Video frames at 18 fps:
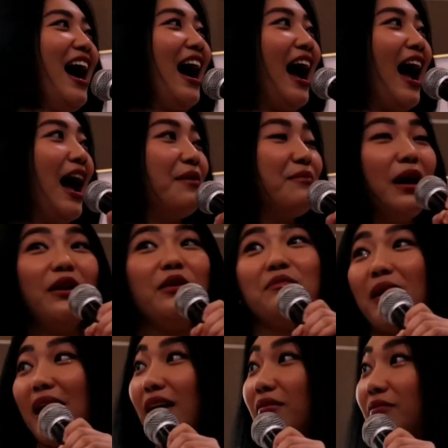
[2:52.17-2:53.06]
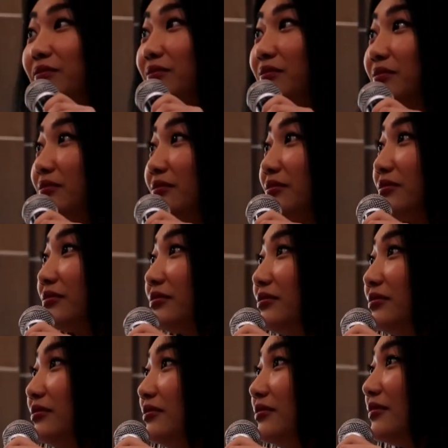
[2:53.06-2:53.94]
Actually, we have a
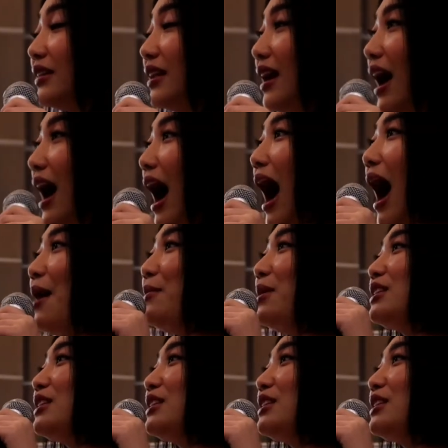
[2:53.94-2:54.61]
surprise for you.